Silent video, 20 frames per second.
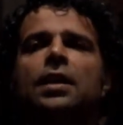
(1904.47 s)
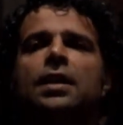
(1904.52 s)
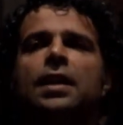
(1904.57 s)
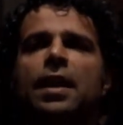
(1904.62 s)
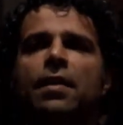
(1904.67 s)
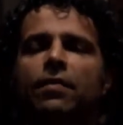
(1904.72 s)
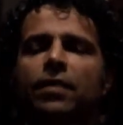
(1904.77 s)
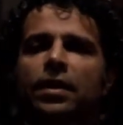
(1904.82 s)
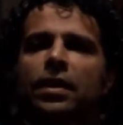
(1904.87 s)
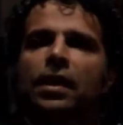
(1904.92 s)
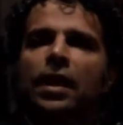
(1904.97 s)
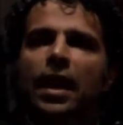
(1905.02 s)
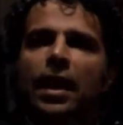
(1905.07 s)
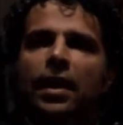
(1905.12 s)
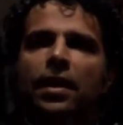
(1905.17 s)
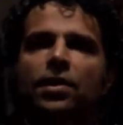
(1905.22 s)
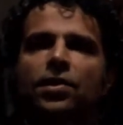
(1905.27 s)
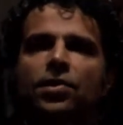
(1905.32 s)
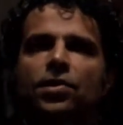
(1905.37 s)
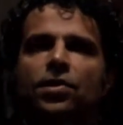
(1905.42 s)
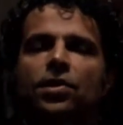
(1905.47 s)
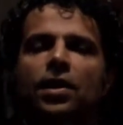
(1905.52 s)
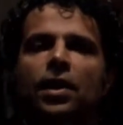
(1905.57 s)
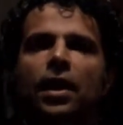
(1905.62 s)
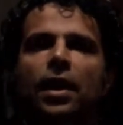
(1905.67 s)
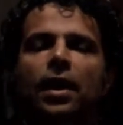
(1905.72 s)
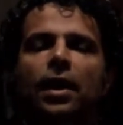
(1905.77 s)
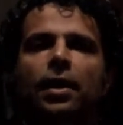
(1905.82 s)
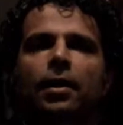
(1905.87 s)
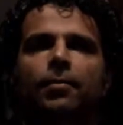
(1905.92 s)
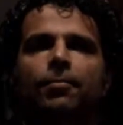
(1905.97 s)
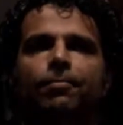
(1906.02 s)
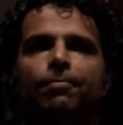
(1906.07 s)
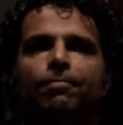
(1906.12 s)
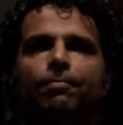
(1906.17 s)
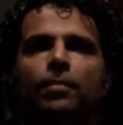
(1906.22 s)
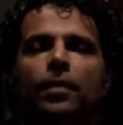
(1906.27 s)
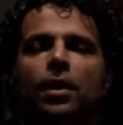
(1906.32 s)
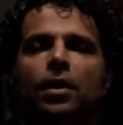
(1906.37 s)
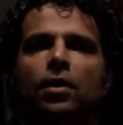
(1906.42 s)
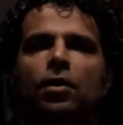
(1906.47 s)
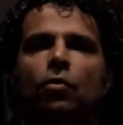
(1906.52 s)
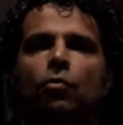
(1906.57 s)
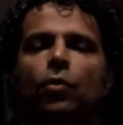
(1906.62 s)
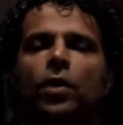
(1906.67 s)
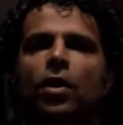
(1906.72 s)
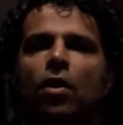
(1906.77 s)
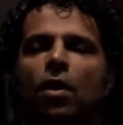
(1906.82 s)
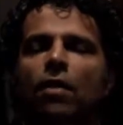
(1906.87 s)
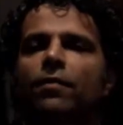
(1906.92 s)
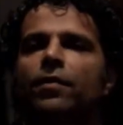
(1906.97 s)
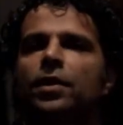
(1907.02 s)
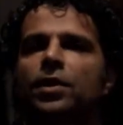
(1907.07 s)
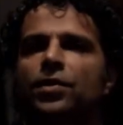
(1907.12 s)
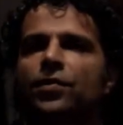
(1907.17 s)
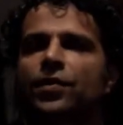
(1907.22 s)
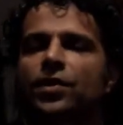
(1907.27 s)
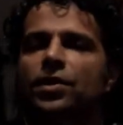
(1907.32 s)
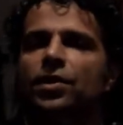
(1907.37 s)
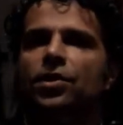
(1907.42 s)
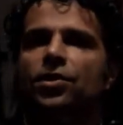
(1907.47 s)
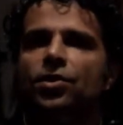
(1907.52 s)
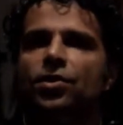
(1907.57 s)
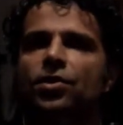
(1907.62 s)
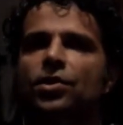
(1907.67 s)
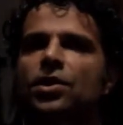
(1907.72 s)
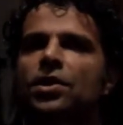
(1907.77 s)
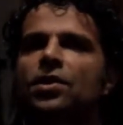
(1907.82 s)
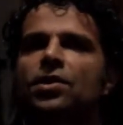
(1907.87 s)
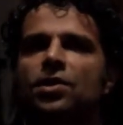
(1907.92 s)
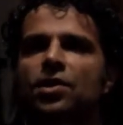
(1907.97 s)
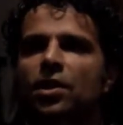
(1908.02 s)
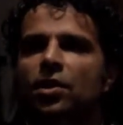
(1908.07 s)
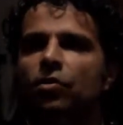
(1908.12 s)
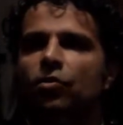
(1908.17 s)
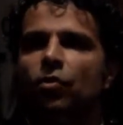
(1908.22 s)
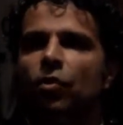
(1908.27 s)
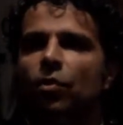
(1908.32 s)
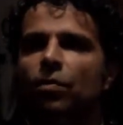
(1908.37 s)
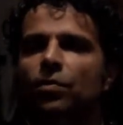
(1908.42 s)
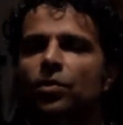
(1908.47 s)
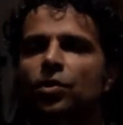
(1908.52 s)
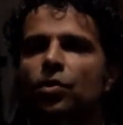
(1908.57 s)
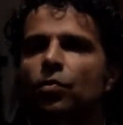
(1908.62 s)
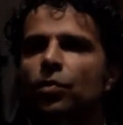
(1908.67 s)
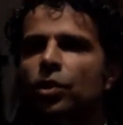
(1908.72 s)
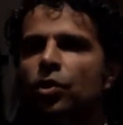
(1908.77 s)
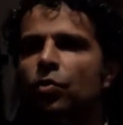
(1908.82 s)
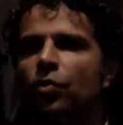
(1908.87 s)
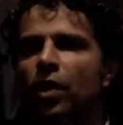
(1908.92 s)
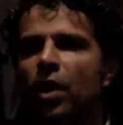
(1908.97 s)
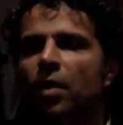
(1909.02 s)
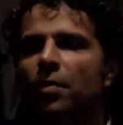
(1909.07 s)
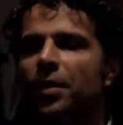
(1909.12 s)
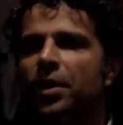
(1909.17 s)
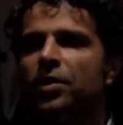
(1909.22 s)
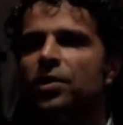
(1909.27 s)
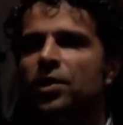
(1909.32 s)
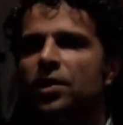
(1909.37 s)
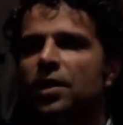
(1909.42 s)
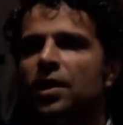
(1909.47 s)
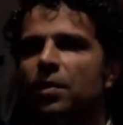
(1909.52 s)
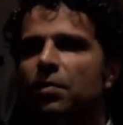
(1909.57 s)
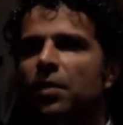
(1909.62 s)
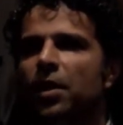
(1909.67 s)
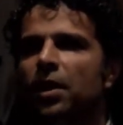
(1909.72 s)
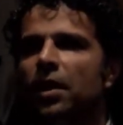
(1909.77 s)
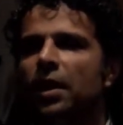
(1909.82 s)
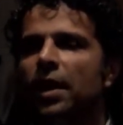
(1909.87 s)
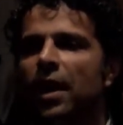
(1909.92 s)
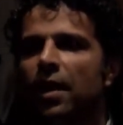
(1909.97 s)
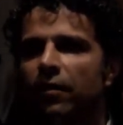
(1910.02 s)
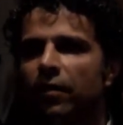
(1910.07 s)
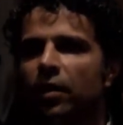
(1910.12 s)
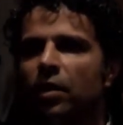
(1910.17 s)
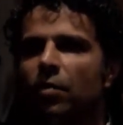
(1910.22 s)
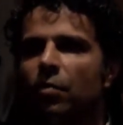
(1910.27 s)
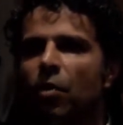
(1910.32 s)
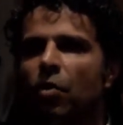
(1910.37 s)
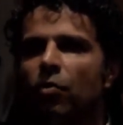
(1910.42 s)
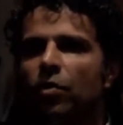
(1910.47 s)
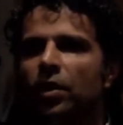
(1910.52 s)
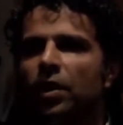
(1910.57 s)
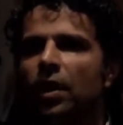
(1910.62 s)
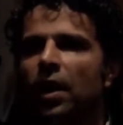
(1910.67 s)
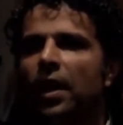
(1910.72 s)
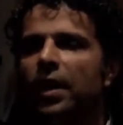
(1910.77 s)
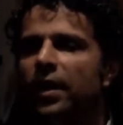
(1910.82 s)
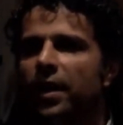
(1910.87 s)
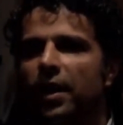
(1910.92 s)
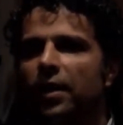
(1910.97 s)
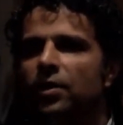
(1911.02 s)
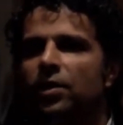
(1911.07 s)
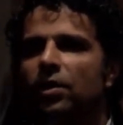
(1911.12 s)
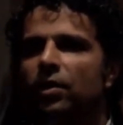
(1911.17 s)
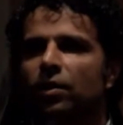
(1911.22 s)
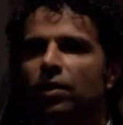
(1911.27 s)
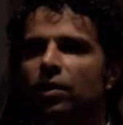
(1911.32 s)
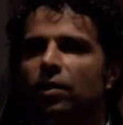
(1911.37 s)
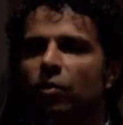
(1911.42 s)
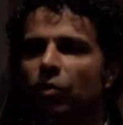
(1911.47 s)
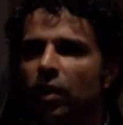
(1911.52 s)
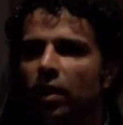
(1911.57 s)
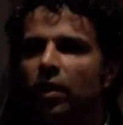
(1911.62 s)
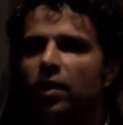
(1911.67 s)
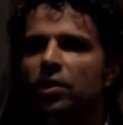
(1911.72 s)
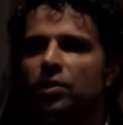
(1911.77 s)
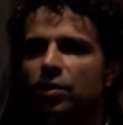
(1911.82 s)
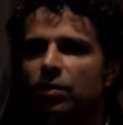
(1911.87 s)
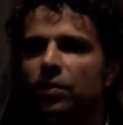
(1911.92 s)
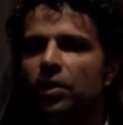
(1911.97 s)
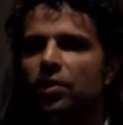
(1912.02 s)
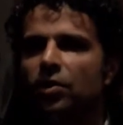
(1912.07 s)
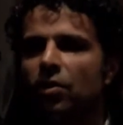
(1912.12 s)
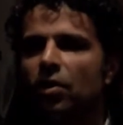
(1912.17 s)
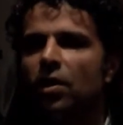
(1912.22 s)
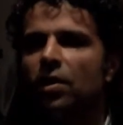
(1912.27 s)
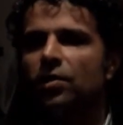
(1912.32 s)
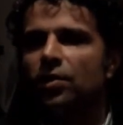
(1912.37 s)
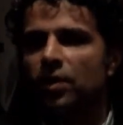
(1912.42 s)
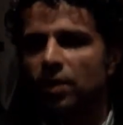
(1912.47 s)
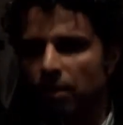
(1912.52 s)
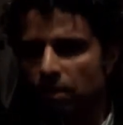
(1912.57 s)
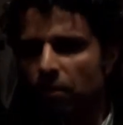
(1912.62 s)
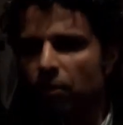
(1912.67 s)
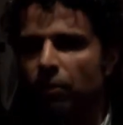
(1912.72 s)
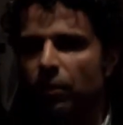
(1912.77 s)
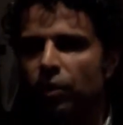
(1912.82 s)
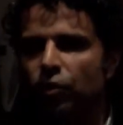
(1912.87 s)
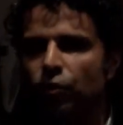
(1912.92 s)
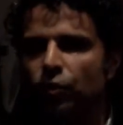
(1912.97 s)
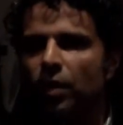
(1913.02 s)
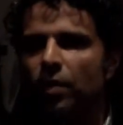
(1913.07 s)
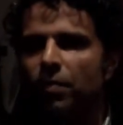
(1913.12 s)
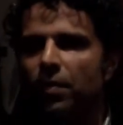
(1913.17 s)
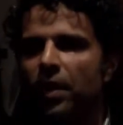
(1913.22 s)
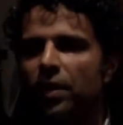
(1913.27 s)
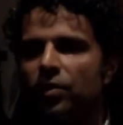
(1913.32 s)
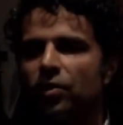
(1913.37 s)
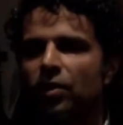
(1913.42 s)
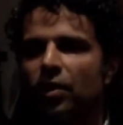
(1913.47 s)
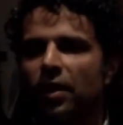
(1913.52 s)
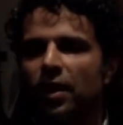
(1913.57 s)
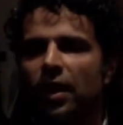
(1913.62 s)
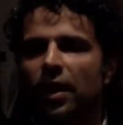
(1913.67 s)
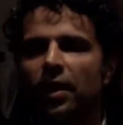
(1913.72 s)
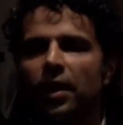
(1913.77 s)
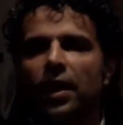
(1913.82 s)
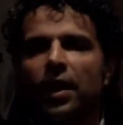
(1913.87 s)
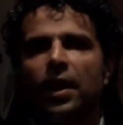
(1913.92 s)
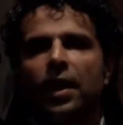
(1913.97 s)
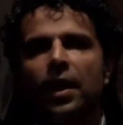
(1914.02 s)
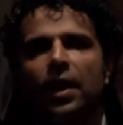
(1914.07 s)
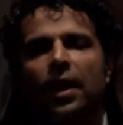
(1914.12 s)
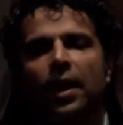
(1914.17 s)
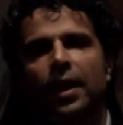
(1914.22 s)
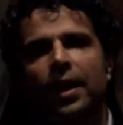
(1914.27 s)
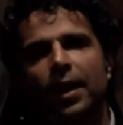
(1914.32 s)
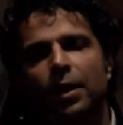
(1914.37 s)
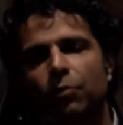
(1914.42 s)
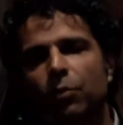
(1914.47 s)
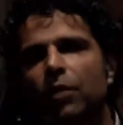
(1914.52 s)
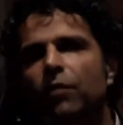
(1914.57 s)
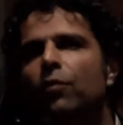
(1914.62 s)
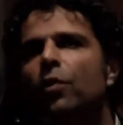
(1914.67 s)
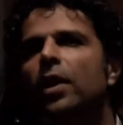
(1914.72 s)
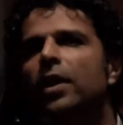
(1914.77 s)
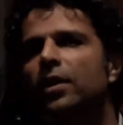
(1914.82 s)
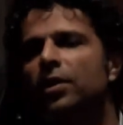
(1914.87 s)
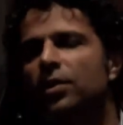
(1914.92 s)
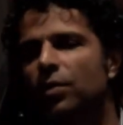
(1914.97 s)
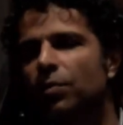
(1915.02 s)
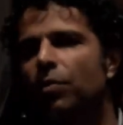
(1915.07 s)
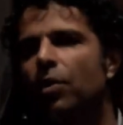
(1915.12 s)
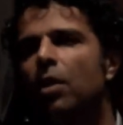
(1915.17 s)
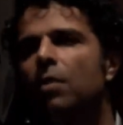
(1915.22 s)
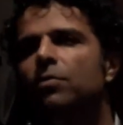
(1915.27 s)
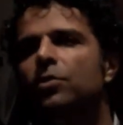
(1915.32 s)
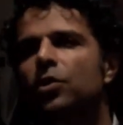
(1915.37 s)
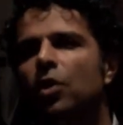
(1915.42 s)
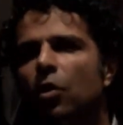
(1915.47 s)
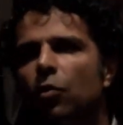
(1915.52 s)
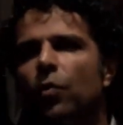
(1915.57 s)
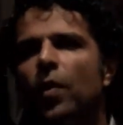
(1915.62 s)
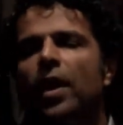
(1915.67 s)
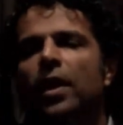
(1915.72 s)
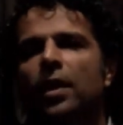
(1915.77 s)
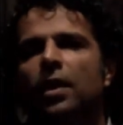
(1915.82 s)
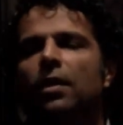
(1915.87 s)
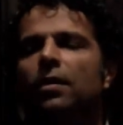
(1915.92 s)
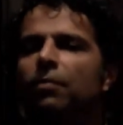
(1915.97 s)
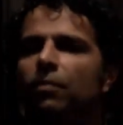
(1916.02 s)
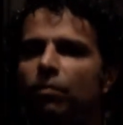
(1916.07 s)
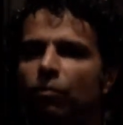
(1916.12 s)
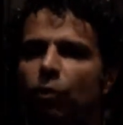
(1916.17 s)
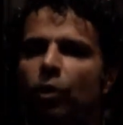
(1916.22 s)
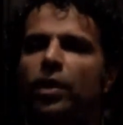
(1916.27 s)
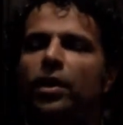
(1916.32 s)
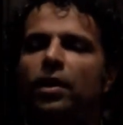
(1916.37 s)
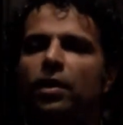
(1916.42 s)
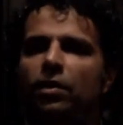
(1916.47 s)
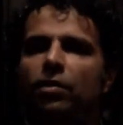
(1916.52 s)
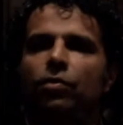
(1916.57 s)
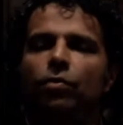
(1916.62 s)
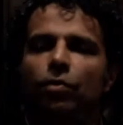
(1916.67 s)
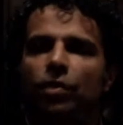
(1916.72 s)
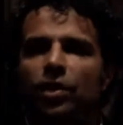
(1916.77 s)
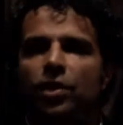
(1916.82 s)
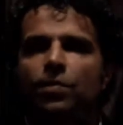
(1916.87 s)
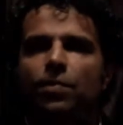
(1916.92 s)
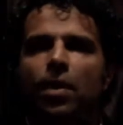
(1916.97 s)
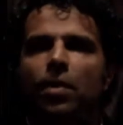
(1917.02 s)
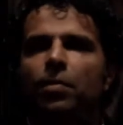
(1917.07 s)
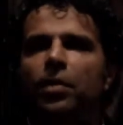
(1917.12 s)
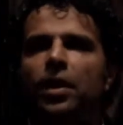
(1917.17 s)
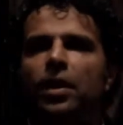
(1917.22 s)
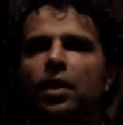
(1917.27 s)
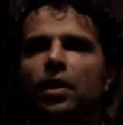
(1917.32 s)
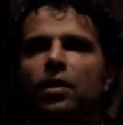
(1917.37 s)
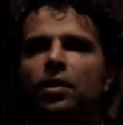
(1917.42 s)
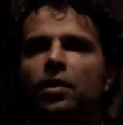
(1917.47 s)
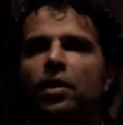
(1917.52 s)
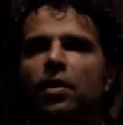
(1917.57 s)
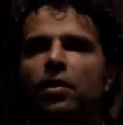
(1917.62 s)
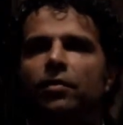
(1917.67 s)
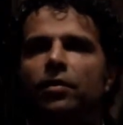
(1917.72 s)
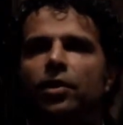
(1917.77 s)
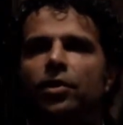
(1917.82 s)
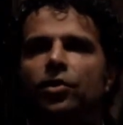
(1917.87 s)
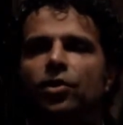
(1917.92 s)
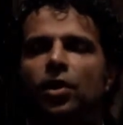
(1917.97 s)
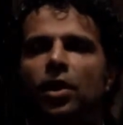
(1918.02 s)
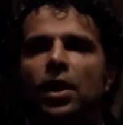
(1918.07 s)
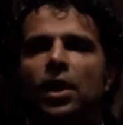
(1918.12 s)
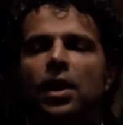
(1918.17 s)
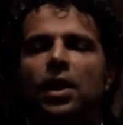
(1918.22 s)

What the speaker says: Nevertheless, we often as physicians see syndromes. So when you come and see me and have a pneumonia, I can't tell you the organism that's causing it, and we treat based on that. And we've run into problems already working through this public health coverage.